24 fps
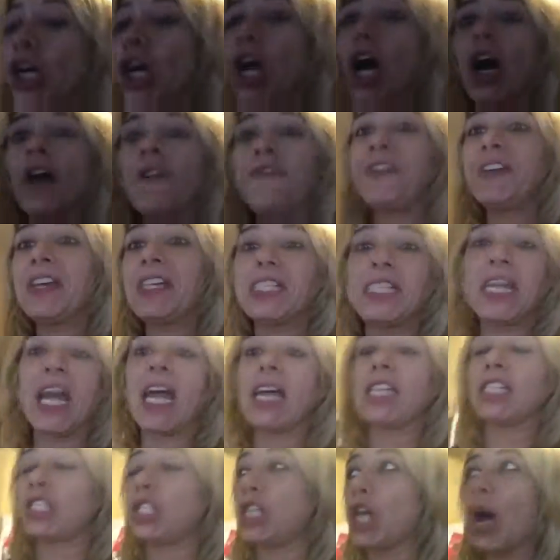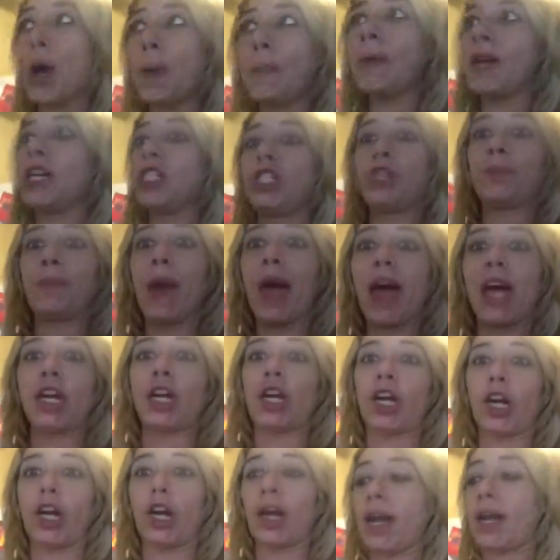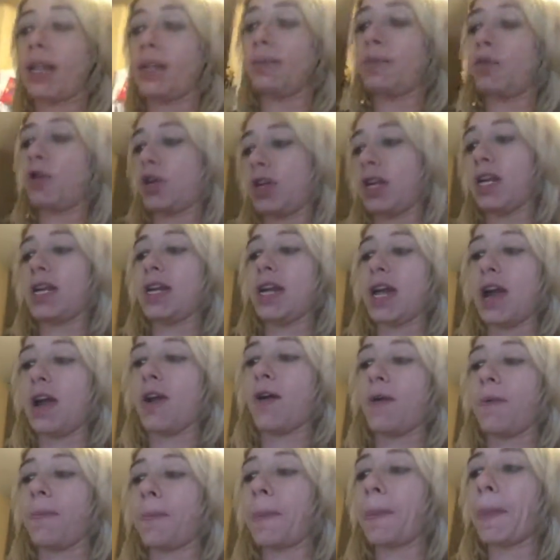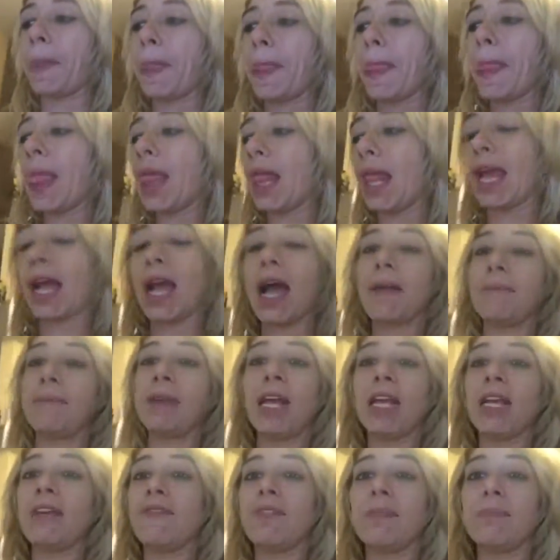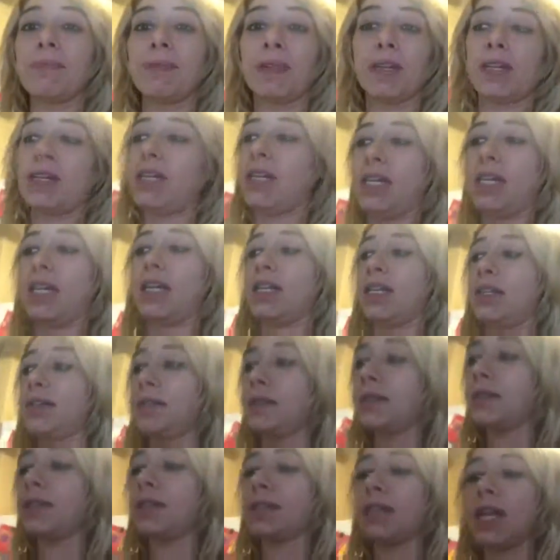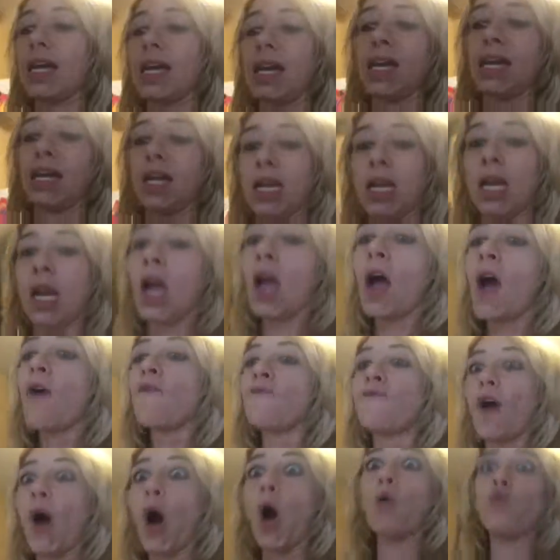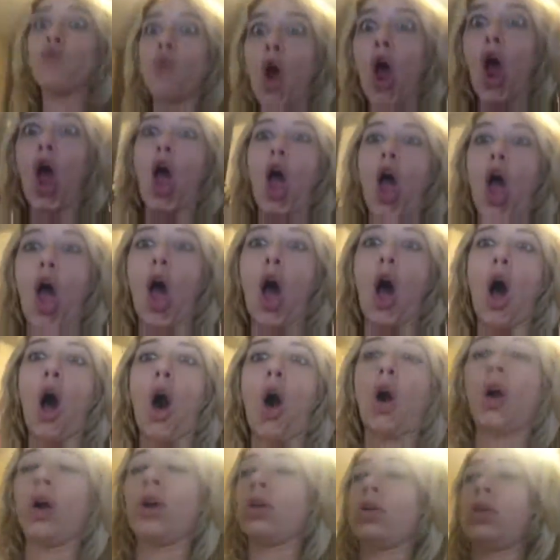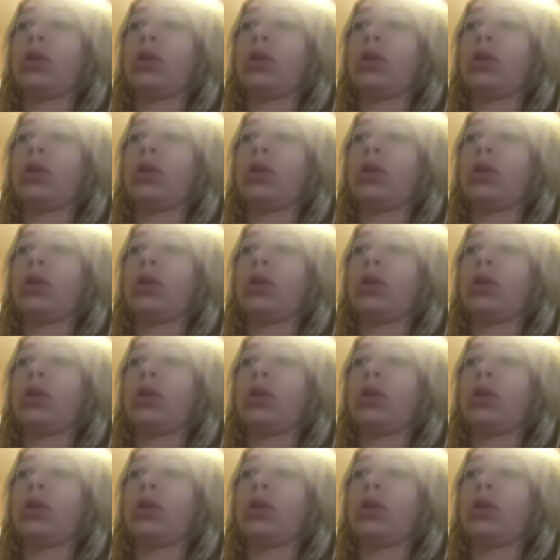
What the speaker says: coffee tastes so much better in the morning now. Like, I'm not even playing. Like, for real.